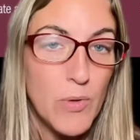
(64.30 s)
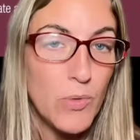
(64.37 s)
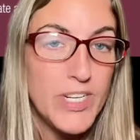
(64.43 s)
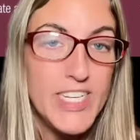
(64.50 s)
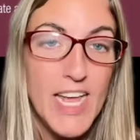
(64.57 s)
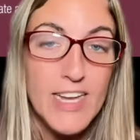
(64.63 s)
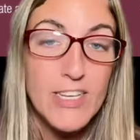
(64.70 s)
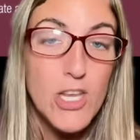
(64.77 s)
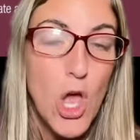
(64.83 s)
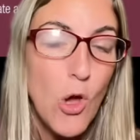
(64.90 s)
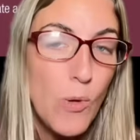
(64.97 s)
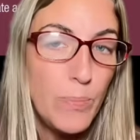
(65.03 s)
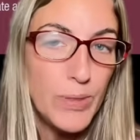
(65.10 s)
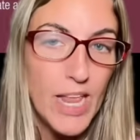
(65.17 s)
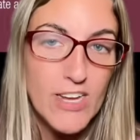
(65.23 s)
we take no
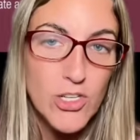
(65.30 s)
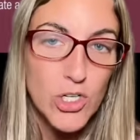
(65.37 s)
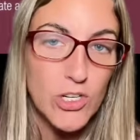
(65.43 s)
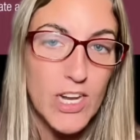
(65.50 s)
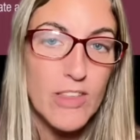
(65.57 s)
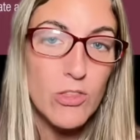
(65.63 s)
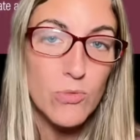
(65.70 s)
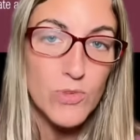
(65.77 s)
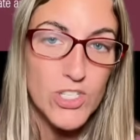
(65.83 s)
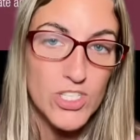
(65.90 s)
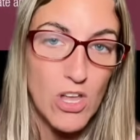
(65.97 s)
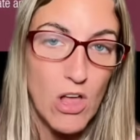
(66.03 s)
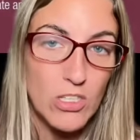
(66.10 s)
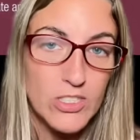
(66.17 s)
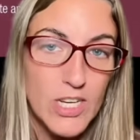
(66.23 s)
pleasure in the
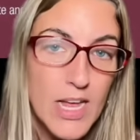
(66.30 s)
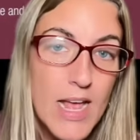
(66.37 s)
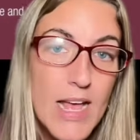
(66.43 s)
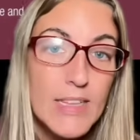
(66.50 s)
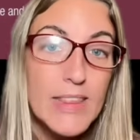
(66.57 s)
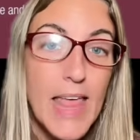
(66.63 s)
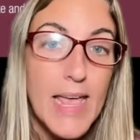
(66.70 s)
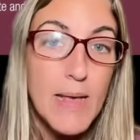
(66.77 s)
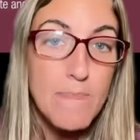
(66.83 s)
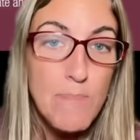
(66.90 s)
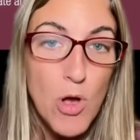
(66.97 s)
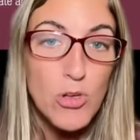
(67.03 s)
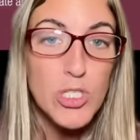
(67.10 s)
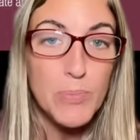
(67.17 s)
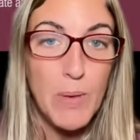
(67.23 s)
result. Like
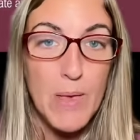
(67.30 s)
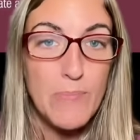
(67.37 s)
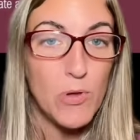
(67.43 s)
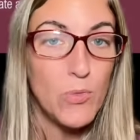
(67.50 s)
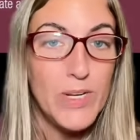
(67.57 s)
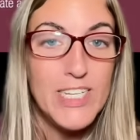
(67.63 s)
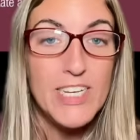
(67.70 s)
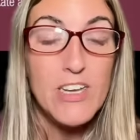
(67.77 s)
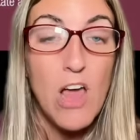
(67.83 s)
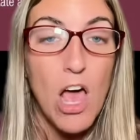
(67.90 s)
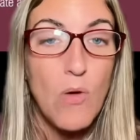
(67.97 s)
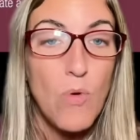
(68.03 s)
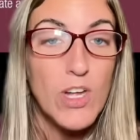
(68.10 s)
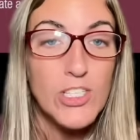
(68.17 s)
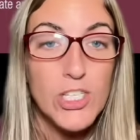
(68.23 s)
most people, we did not
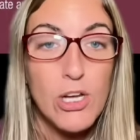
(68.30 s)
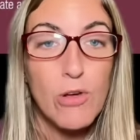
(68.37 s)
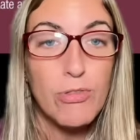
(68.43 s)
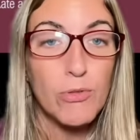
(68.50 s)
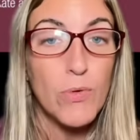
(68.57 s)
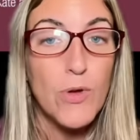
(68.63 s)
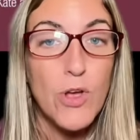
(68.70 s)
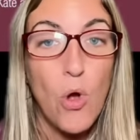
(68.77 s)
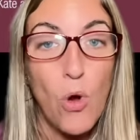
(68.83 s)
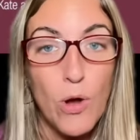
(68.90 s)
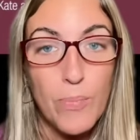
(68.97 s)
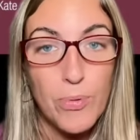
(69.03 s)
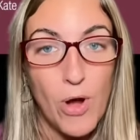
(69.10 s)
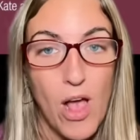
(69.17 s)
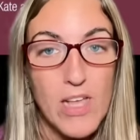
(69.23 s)
want to go through a court
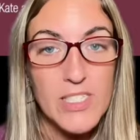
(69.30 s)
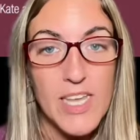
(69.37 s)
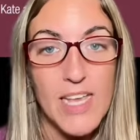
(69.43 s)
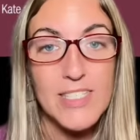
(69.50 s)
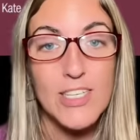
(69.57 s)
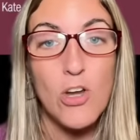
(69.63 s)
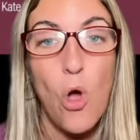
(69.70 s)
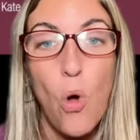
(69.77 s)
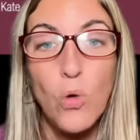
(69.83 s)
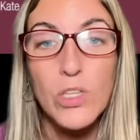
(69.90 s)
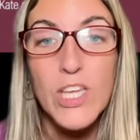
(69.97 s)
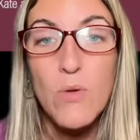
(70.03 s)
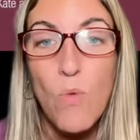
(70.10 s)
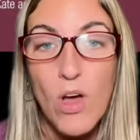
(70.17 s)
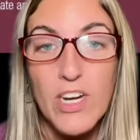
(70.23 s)
process and
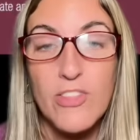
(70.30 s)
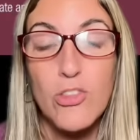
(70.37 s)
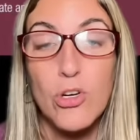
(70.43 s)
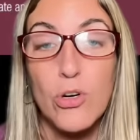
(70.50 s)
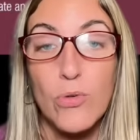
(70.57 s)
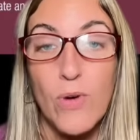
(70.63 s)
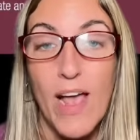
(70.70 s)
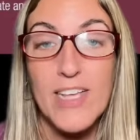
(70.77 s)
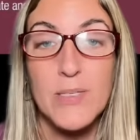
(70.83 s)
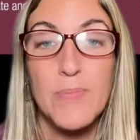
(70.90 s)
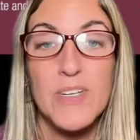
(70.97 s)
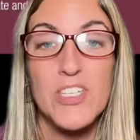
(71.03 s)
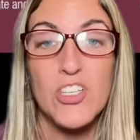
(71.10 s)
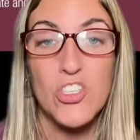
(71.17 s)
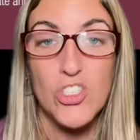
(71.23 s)
only wanted the
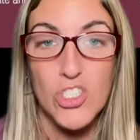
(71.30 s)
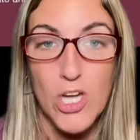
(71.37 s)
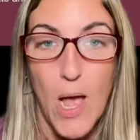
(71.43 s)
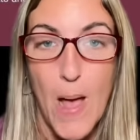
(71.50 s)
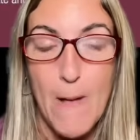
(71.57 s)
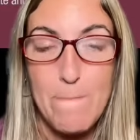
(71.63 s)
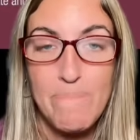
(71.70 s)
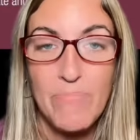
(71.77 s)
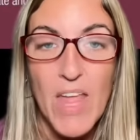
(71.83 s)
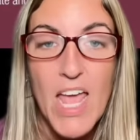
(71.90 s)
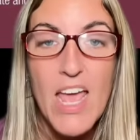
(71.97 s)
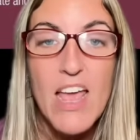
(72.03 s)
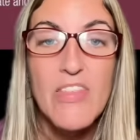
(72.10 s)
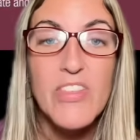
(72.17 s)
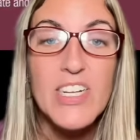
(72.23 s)
harassment to stop.
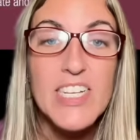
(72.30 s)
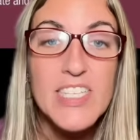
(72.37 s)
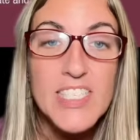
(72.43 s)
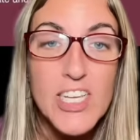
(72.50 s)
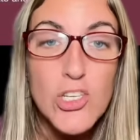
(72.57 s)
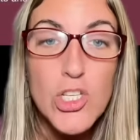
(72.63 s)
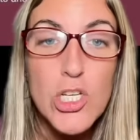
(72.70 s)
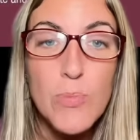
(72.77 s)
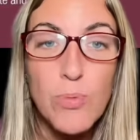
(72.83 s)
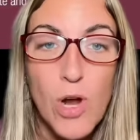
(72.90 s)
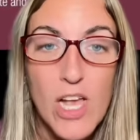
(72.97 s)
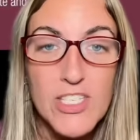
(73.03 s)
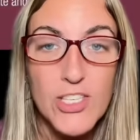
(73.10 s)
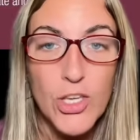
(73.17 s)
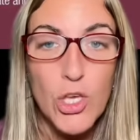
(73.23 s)
The decision to
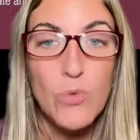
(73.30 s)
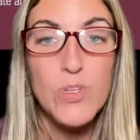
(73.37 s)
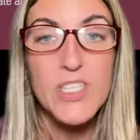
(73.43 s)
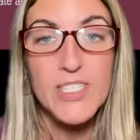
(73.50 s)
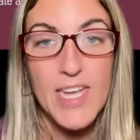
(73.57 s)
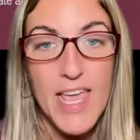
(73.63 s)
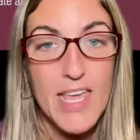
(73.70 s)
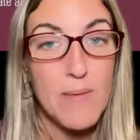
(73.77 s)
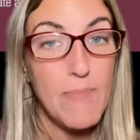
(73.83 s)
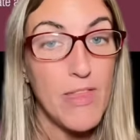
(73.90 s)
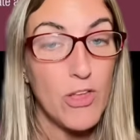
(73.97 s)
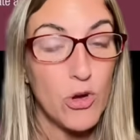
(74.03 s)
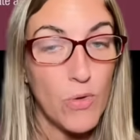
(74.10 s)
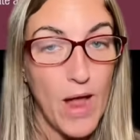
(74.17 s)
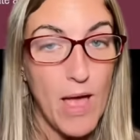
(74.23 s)
prosecute was taken by the
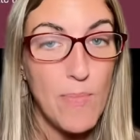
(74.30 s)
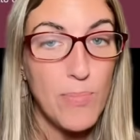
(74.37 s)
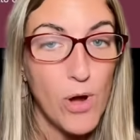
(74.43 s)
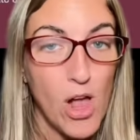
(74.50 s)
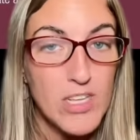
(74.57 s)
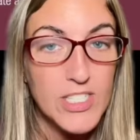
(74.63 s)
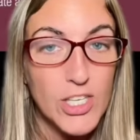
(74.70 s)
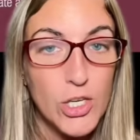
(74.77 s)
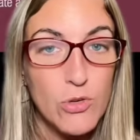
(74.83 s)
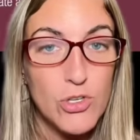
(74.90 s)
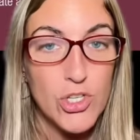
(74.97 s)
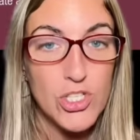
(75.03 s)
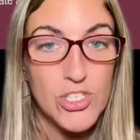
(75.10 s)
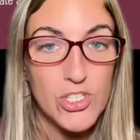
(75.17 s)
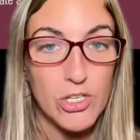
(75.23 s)
Crown
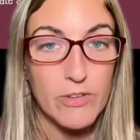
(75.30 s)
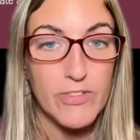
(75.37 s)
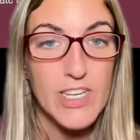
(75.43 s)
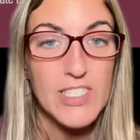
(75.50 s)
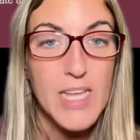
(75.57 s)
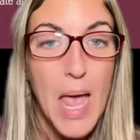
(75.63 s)
Prosecution Service